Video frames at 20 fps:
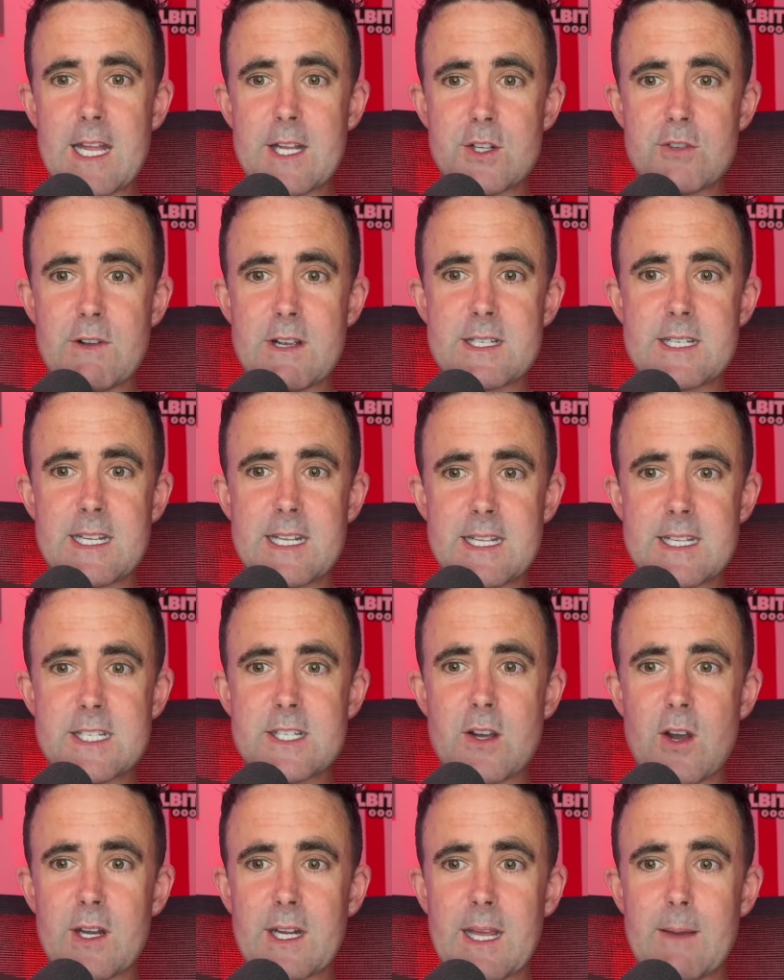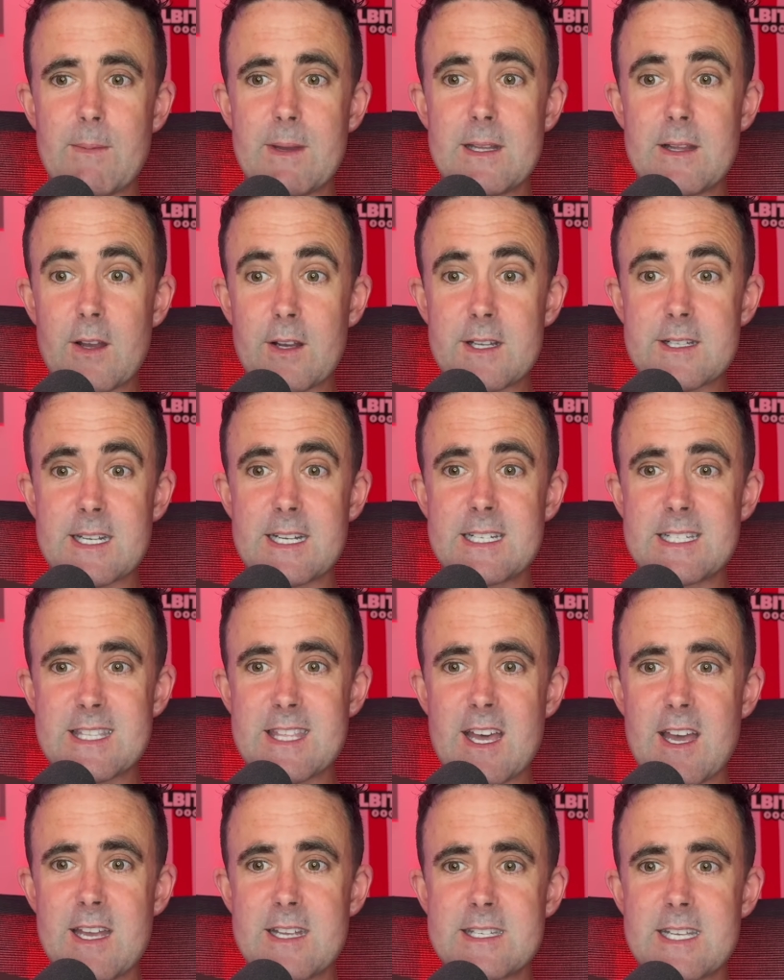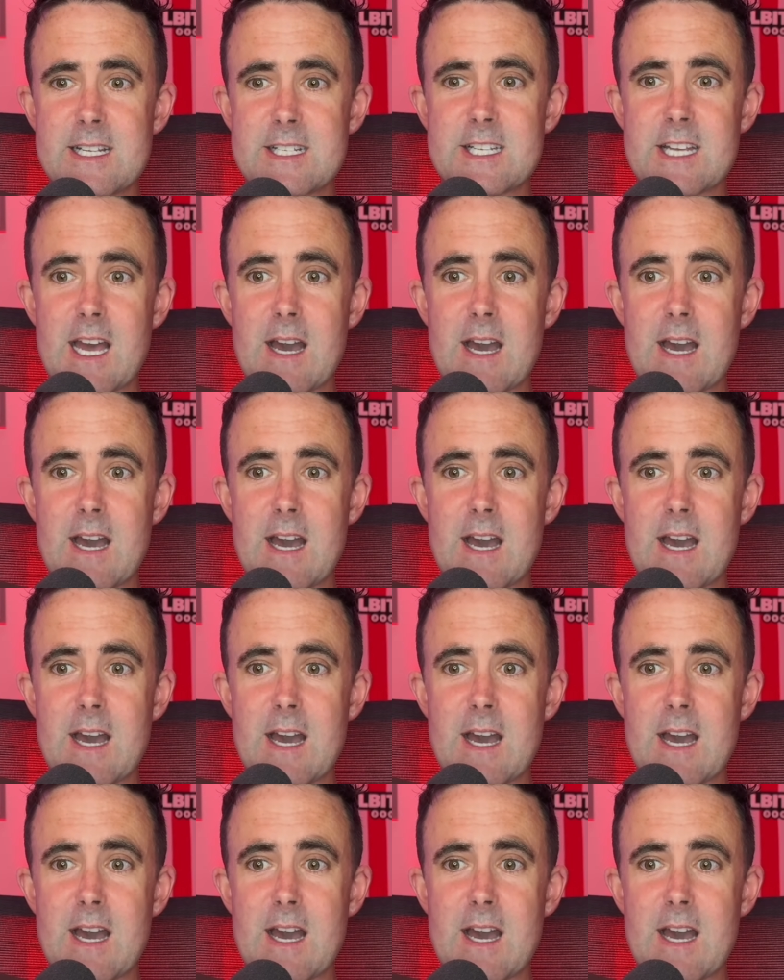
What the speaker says: interested in signing him. Like I said, he's 36